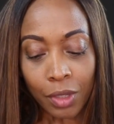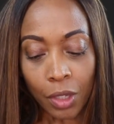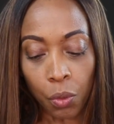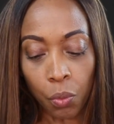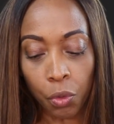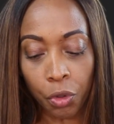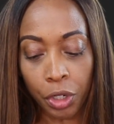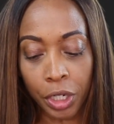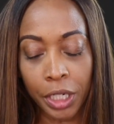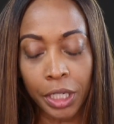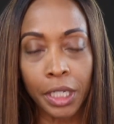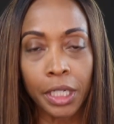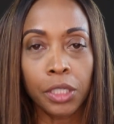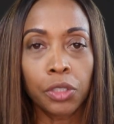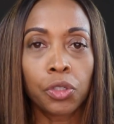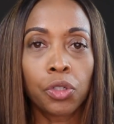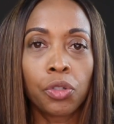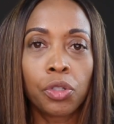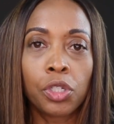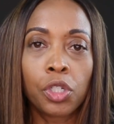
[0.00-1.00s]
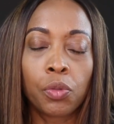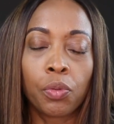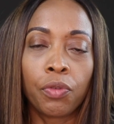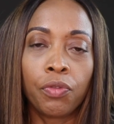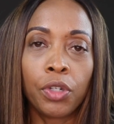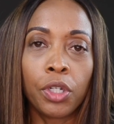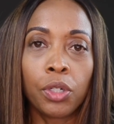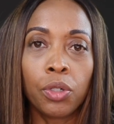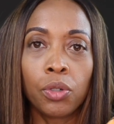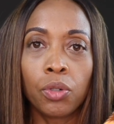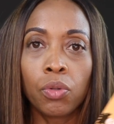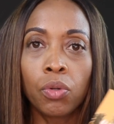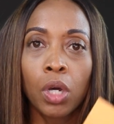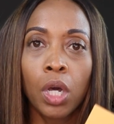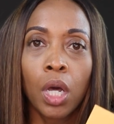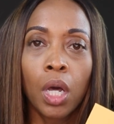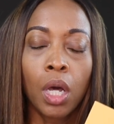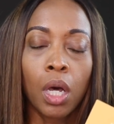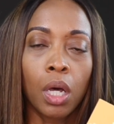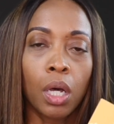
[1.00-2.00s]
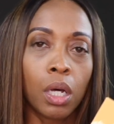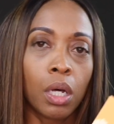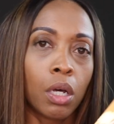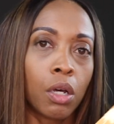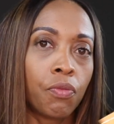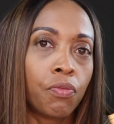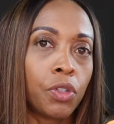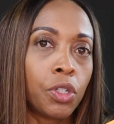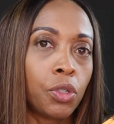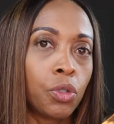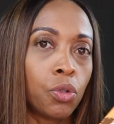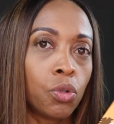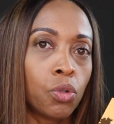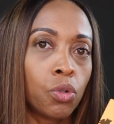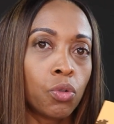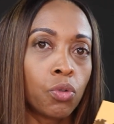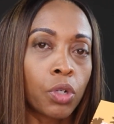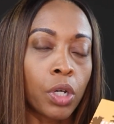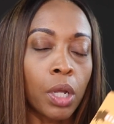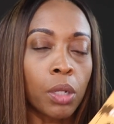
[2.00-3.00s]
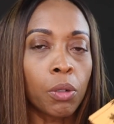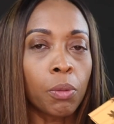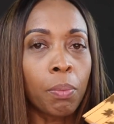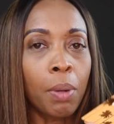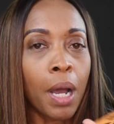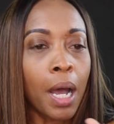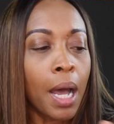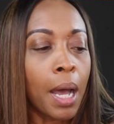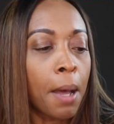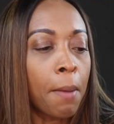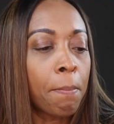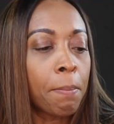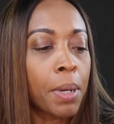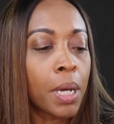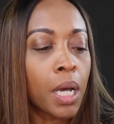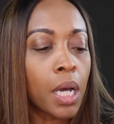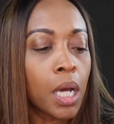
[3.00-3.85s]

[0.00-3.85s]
we're going to get into this review of the new Colourpop